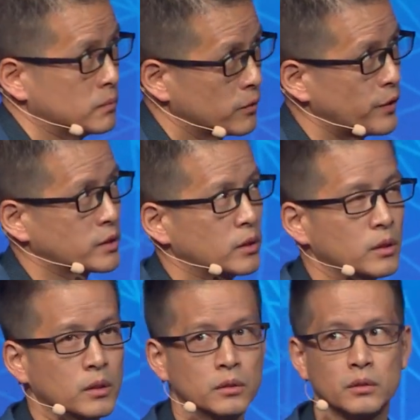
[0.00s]

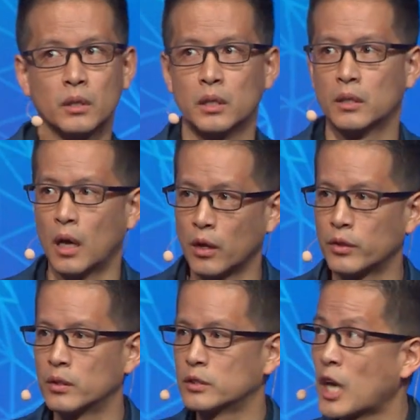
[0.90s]
fiscal and, and
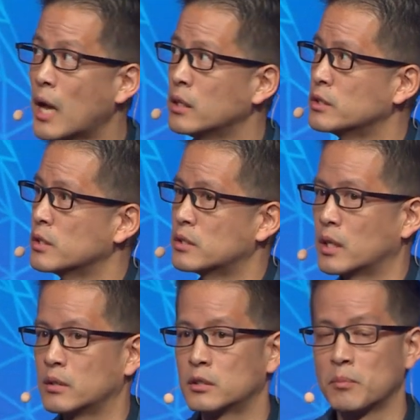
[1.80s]
other challenges
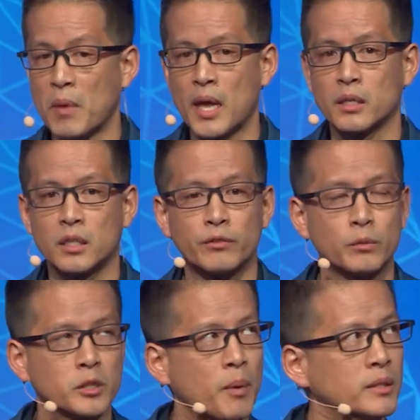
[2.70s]
that demand a different
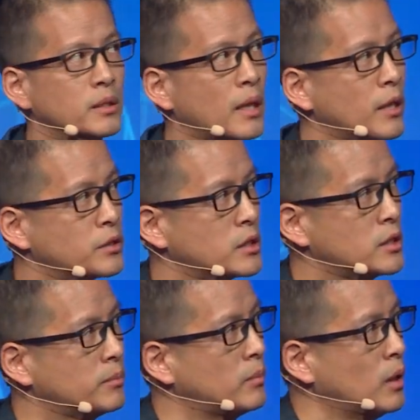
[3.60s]
response in the health
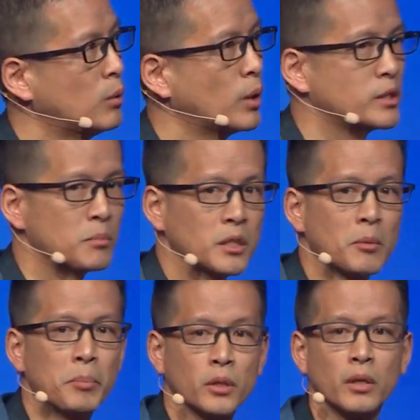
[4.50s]
system. What does it mean to
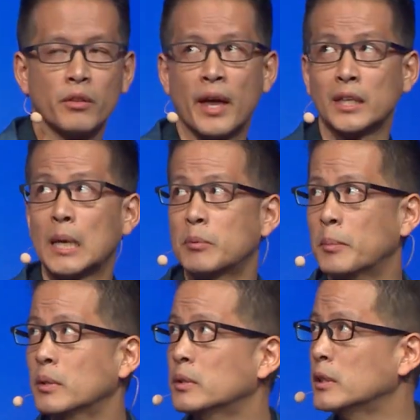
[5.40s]
build on that
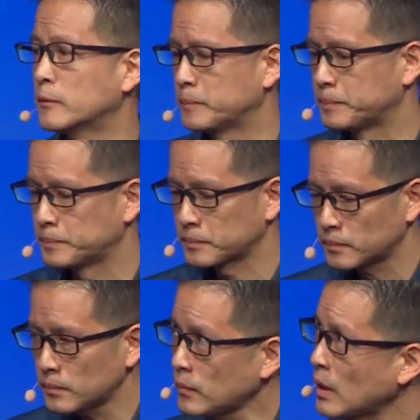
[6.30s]
capability?
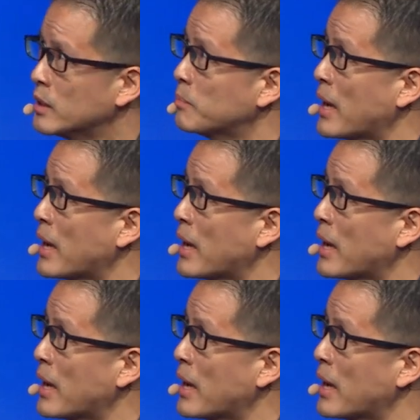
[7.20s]
in